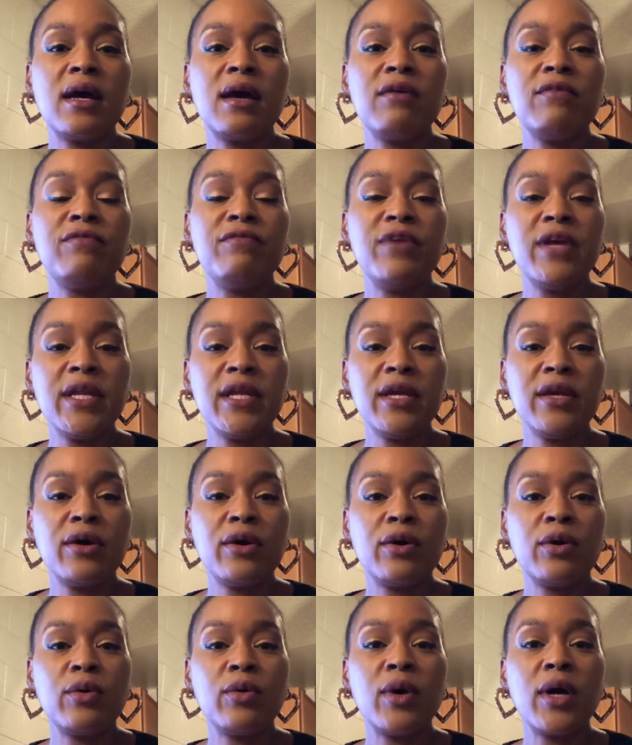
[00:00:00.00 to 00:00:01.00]

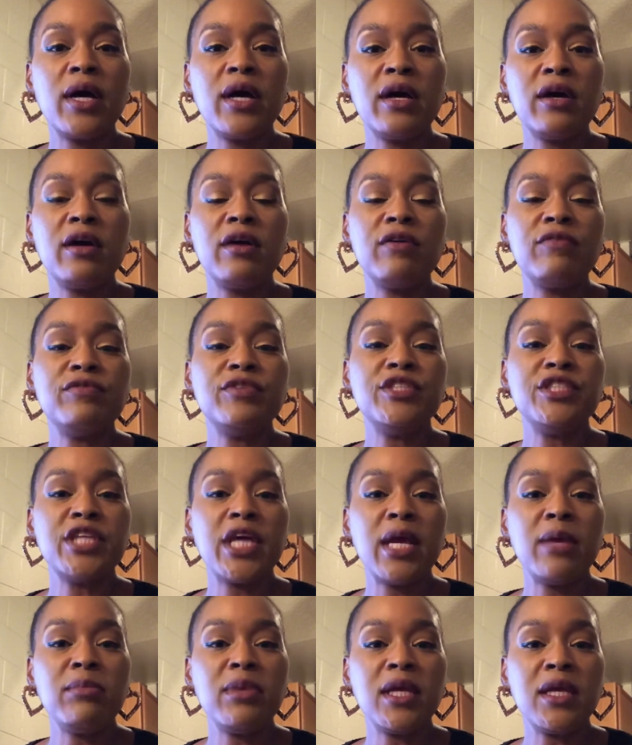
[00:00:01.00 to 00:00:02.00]
video of
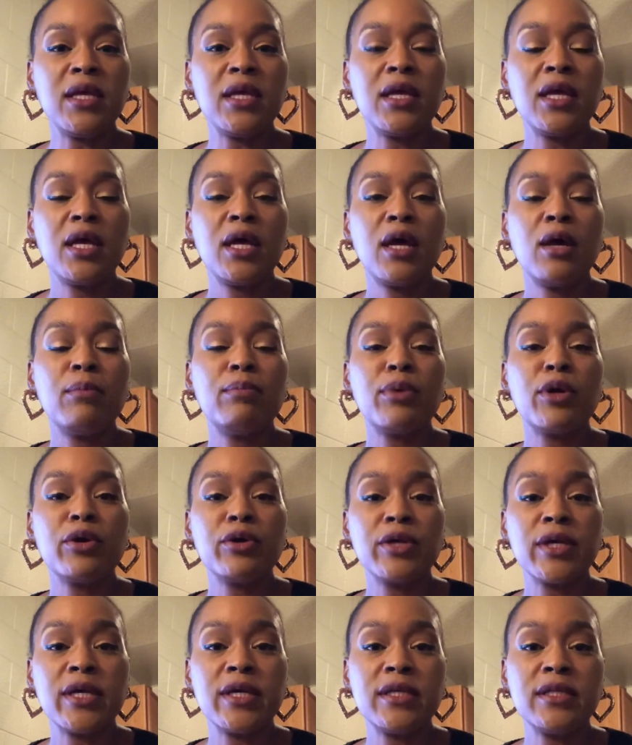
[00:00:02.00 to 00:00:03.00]
Jamie
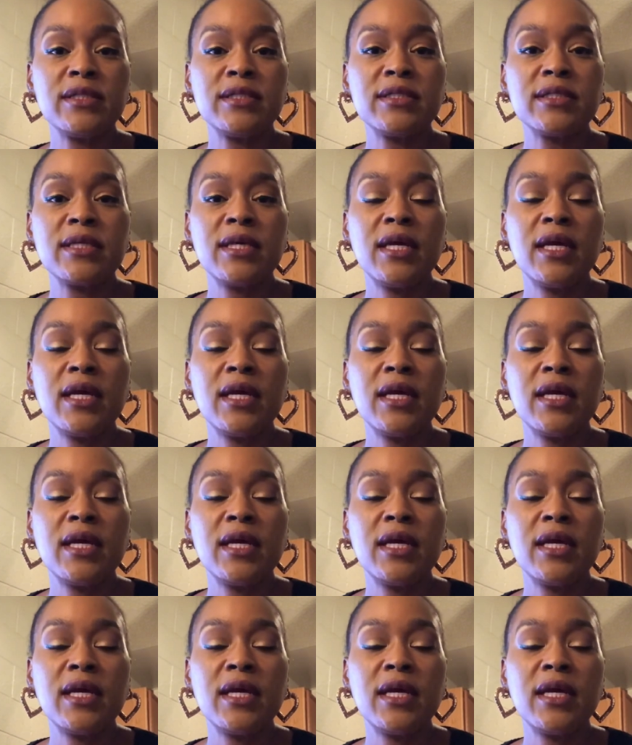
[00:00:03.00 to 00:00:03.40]
Perkins